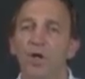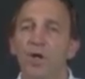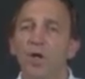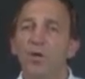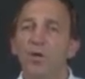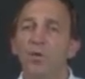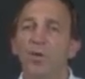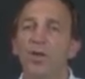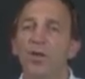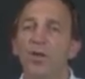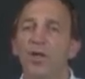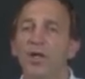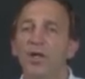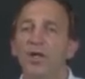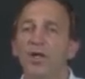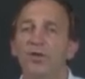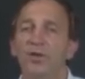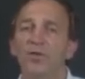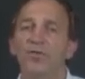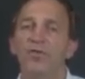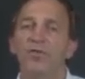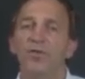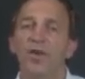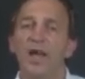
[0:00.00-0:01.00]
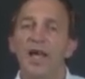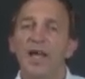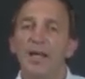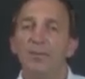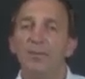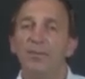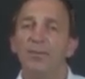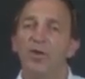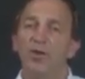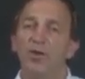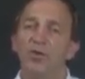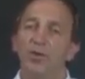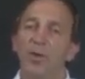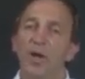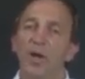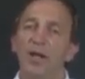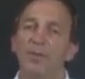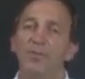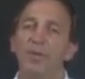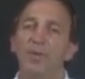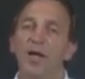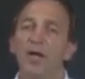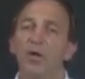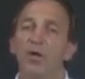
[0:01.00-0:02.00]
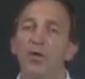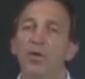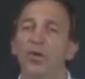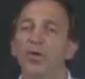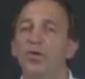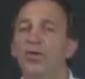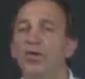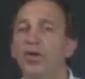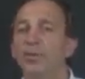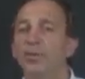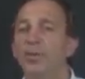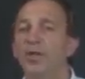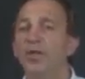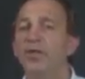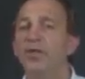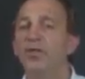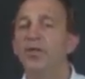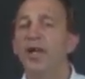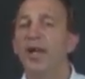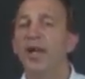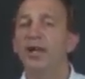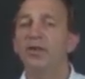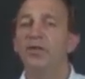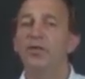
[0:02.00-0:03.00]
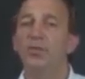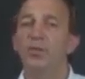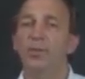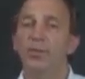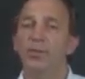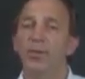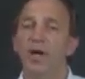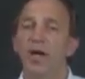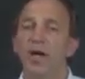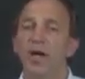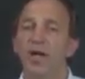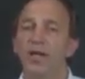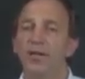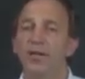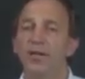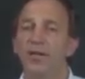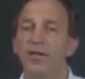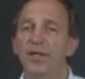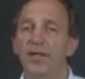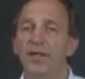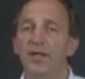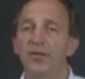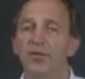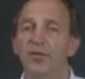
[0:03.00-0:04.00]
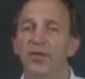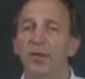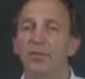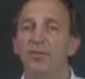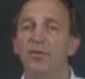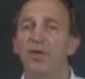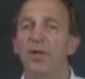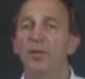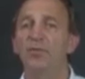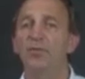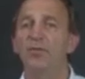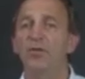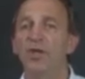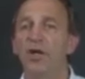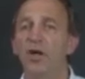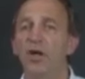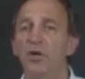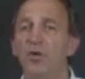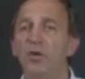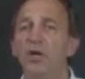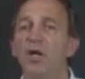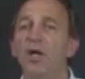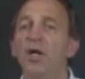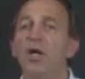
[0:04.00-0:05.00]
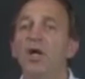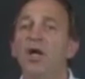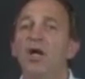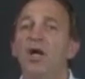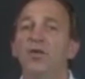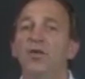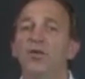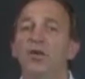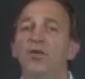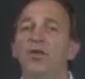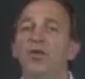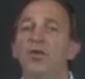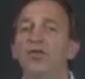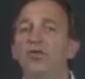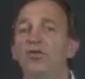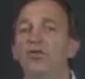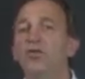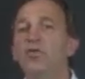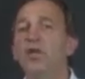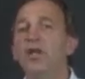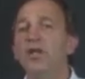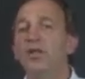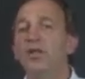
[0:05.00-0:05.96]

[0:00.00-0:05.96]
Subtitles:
When the knee is inflamed, the swelling may also be detectable behind the knee, sometimes known as a discrete